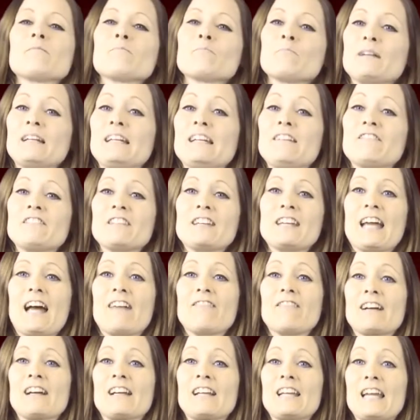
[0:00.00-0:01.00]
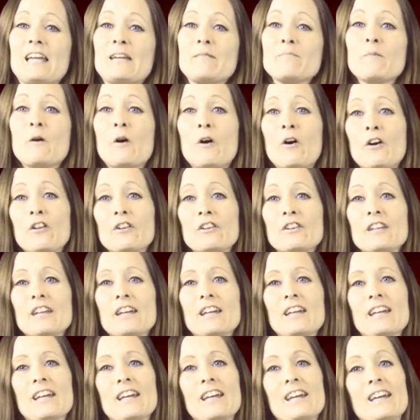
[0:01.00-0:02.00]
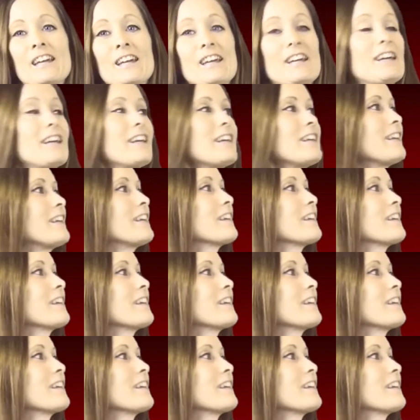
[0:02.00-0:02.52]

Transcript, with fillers: believe they have a claim on uh,